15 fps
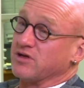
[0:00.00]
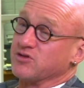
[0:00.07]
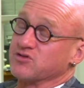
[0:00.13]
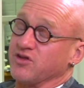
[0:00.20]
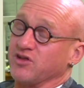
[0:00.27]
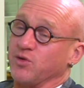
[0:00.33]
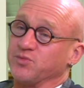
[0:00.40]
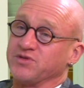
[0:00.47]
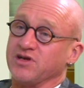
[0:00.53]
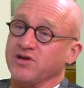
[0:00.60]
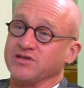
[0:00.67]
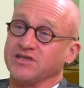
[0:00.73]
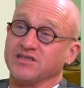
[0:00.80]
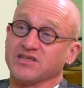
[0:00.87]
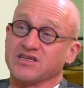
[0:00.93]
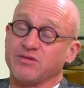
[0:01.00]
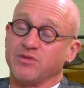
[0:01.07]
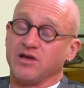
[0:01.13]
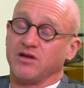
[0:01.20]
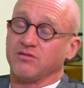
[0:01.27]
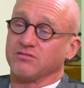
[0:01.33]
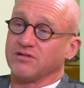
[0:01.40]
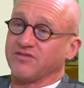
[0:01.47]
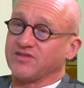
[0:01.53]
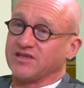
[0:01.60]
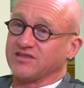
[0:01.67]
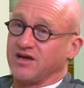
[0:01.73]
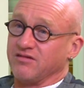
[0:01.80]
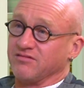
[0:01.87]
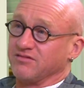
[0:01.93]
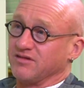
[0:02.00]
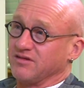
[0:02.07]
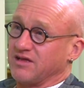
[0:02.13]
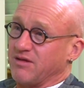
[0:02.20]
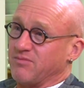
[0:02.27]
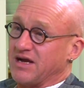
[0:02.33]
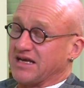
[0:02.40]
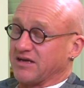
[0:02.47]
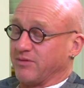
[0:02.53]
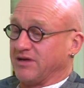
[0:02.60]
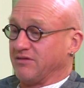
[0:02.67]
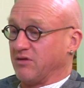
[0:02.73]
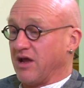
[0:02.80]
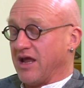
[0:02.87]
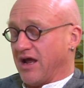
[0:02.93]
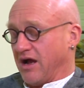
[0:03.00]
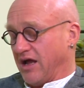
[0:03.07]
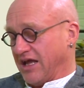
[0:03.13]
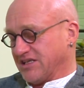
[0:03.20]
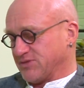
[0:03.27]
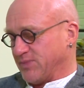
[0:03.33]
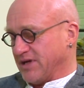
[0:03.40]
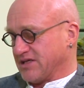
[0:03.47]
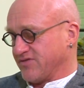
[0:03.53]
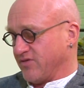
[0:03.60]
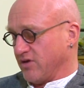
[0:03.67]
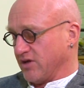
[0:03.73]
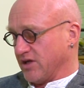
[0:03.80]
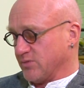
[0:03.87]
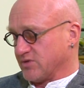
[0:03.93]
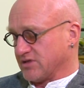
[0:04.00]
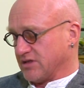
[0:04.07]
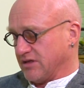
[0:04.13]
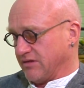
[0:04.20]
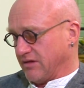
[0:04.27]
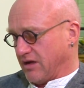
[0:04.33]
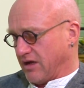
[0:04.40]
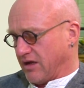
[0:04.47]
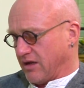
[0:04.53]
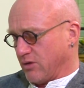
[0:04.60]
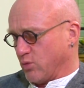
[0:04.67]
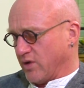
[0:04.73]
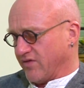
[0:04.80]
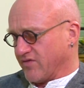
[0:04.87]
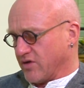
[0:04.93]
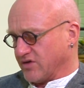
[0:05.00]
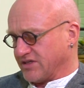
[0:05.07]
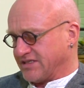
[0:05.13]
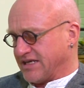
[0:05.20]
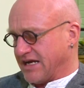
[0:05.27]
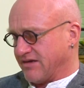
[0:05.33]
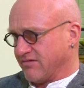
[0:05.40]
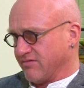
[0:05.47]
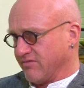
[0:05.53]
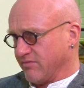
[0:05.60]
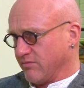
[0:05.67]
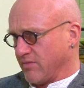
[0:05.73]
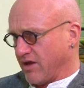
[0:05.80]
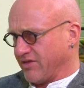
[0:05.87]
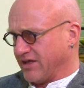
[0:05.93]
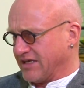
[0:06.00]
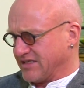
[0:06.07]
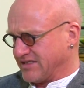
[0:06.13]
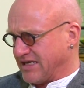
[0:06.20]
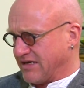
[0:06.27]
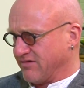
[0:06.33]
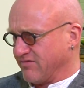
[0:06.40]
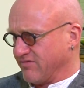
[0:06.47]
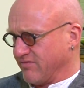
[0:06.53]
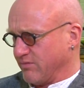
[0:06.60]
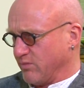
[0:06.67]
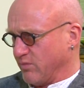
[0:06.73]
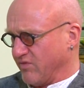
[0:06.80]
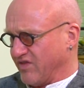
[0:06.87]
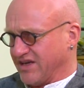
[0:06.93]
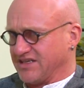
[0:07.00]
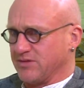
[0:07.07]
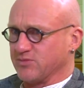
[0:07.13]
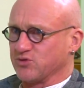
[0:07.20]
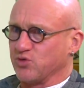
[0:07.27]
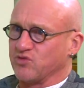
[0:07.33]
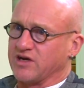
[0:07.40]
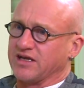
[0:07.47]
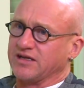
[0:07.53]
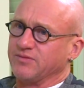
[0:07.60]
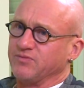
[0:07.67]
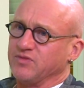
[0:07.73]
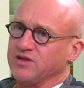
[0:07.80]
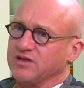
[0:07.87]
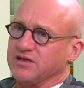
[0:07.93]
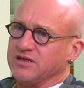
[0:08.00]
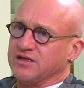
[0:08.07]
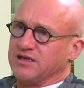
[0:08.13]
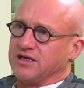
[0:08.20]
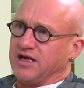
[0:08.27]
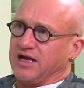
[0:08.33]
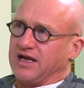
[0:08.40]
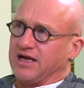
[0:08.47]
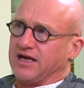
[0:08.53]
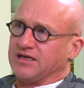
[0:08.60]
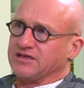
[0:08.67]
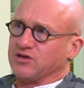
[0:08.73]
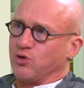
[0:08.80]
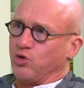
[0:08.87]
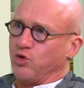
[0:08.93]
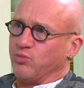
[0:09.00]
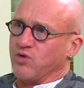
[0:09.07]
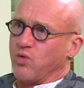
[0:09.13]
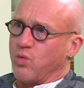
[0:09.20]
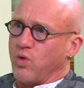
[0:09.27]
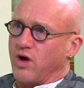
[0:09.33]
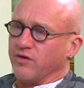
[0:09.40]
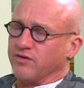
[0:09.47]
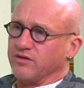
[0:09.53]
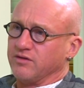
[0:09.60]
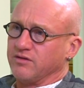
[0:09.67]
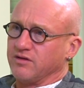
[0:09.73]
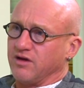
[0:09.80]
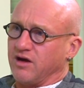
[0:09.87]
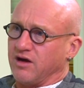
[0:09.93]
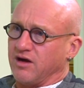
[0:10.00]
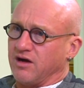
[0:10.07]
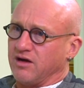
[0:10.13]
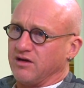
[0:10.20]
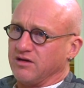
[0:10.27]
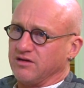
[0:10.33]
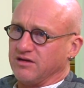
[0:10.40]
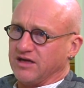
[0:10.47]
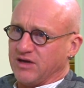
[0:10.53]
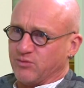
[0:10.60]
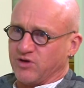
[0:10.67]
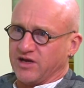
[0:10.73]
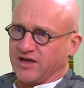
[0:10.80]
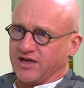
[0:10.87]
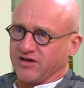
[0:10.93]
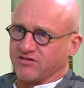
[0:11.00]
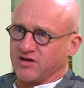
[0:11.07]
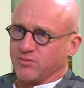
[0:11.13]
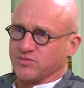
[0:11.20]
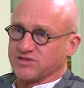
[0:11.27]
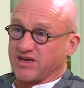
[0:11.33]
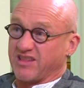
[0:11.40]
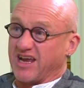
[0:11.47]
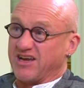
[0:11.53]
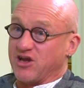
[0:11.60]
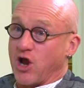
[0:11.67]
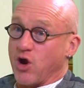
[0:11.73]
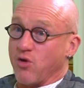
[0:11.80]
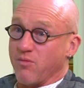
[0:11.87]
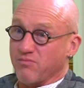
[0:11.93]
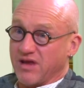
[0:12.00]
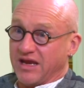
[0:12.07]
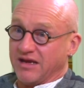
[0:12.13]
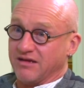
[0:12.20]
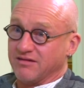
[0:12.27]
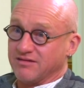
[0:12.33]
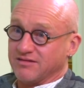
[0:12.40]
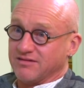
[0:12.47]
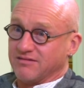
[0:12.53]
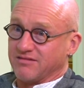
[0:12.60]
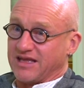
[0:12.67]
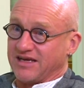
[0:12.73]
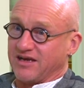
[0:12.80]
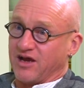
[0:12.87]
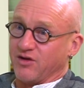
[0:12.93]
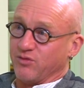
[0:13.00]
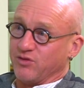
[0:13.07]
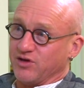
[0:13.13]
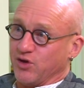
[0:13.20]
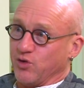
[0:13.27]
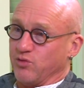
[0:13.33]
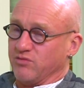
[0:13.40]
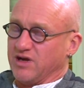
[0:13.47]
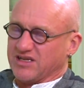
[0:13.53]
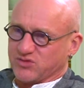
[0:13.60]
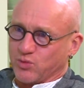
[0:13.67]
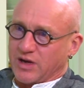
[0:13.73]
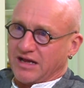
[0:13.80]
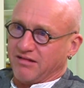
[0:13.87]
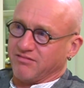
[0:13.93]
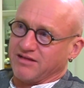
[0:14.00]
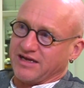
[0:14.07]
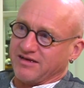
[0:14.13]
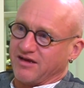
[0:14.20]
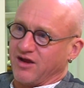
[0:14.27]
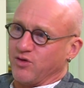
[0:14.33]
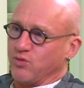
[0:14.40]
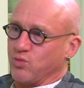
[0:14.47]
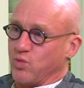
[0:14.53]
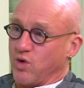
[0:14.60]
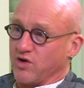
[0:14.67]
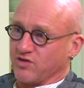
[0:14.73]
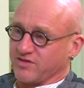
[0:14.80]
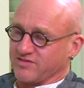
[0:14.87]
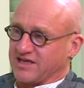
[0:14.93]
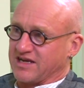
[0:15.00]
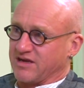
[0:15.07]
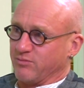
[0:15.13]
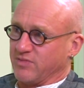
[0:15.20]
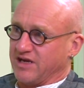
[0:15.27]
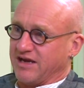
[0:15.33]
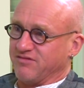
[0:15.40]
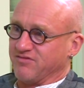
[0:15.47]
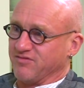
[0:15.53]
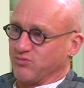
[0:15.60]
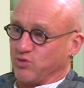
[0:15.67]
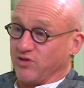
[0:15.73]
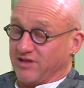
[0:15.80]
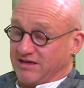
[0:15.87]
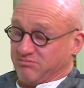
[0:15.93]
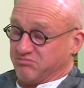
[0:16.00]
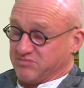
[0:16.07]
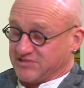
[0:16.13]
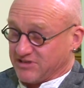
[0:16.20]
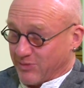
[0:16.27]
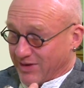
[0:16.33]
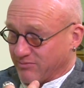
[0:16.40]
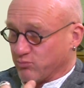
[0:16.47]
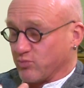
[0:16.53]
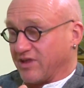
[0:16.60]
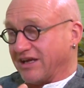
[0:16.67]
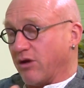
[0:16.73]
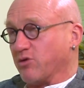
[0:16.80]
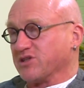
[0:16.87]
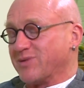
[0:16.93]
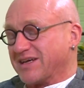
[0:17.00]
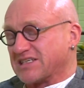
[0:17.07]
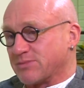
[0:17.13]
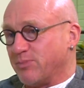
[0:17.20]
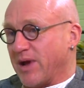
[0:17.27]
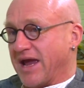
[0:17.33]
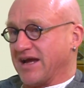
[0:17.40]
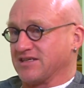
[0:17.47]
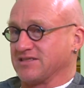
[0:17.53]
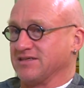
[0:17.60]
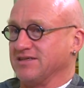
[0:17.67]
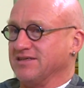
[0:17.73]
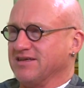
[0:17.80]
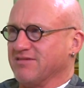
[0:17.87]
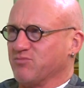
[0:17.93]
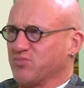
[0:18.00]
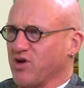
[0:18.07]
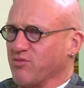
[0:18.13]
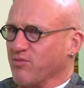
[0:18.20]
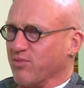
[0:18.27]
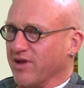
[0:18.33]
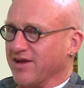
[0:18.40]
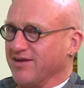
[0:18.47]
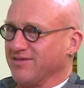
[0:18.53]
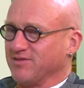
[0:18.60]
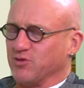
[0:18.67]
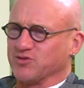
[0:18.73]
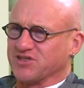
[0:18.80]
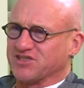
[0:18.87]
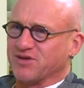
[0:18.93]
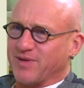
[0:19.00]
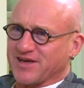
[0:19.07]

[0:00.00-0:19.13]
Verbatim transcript: who's got the opportunity to come along, if they don't, they're mad. I mean, it speaks volumes that we've got 10, I think it's 10 victims already, and all but one are in my elite group. So they know me, they know you as well, they know what they can be in, what they to it, they know what to expect Probably, or to some